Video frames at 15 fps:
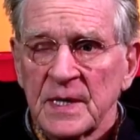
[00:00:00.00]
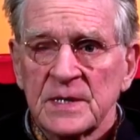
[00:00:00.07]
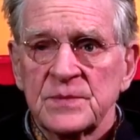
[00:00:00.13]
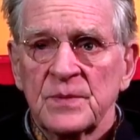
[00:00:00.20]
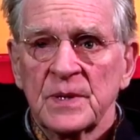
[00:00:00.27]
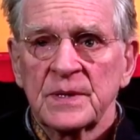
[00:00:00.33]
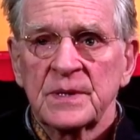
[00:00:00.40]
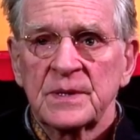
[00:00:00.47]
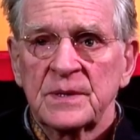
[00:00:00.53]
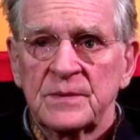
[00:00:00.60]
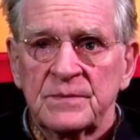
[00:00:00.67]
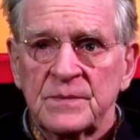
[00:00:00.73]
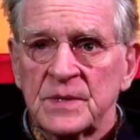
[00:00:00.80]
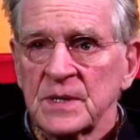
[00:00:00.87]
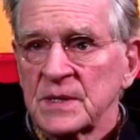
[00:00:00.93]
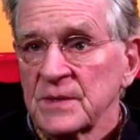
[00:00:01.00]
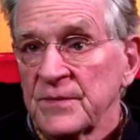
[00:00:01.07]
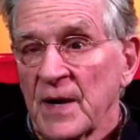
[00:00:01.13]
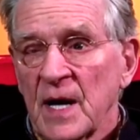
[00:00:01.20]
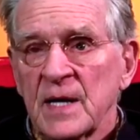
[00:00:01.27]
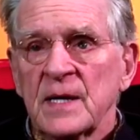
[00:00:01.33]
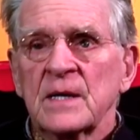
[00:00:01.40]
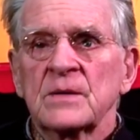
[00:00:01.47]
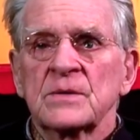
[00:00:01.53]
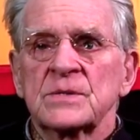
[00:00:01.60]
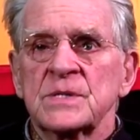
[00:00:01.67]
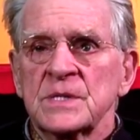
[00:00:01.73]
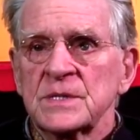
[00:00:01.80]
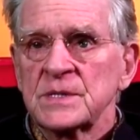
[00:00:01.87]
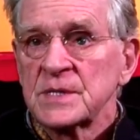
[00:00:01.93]
That's what the divine
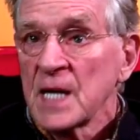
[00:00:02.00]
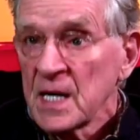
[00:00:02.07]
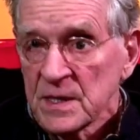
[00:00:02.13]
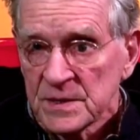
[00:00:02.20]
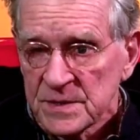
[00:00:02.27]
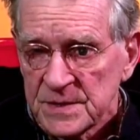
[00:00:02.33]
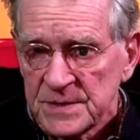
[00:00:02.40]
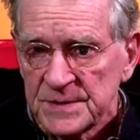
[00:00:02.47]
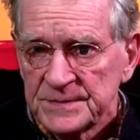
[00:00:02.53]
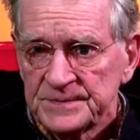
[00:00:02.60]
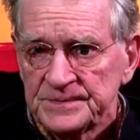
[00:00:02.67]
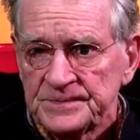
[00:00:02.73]
energy does.